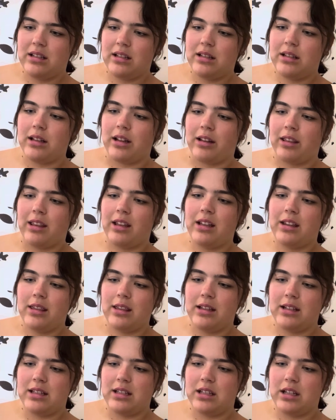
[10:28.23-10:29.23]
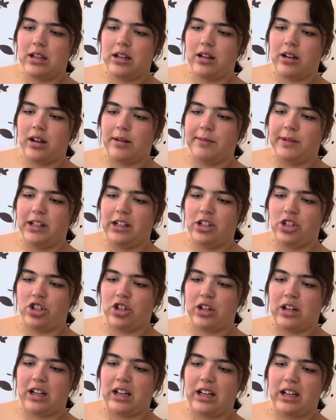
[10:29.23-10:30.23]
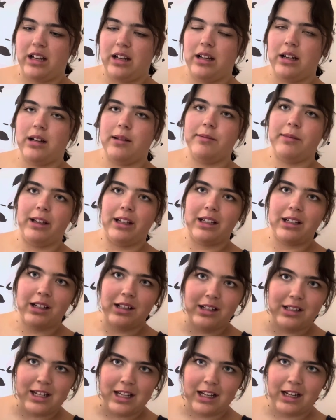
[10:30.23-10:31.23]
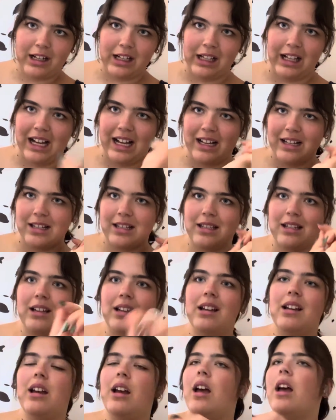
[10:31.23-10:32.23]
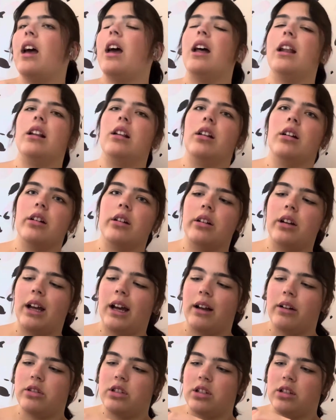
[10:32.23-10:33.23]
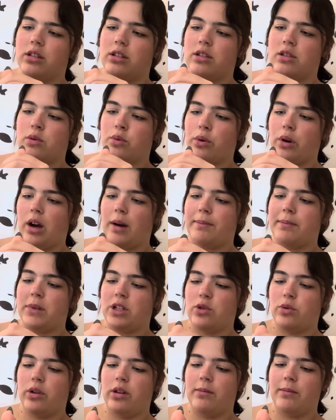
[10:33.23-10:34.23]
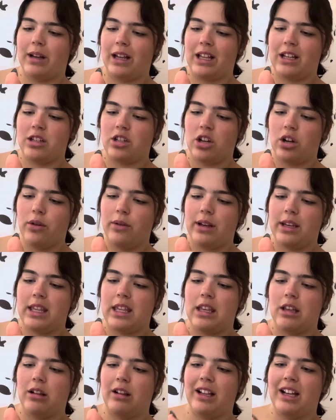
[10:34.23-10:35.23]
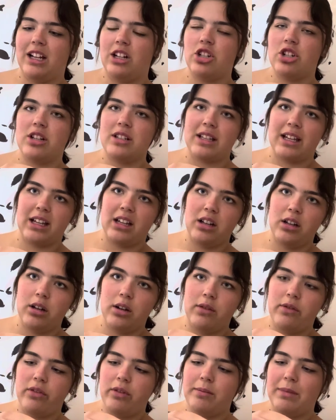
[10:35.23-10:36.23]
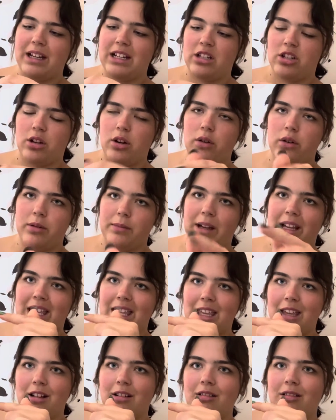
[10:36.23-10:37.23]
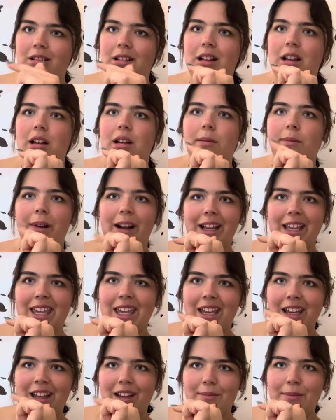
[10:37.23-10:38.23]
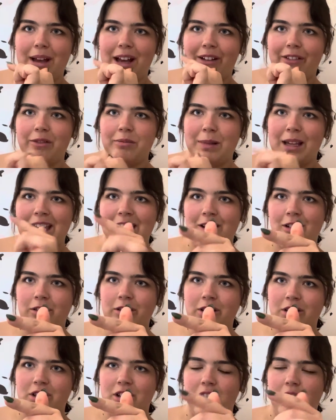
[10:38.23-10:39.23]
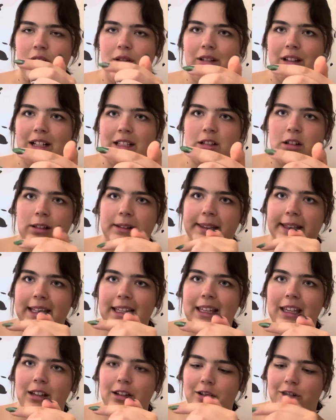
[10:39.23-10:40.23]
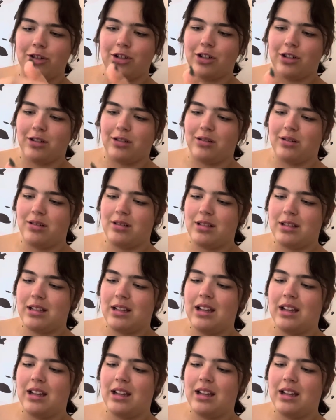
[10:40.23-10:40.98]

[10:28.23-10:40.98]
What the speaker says: I think this year I'm like gonna take a class and learn how to swap between my toe and heel edge, because I can go from my toe to my heel, but I can't get back from my heel to toe, and that's called linking your turns.